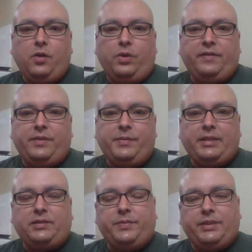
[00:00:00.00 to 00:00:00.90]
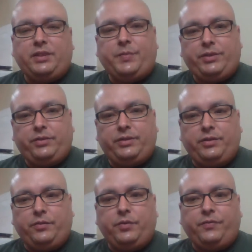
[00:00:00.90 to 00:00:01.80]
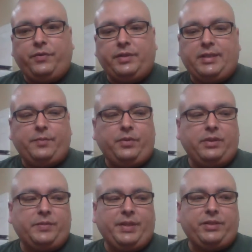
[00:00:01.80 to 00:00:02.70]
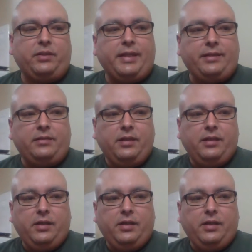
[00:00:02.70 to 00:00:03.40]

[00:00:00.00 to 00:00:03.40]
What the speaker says: One of them has to be a specialty group, for example, a special ed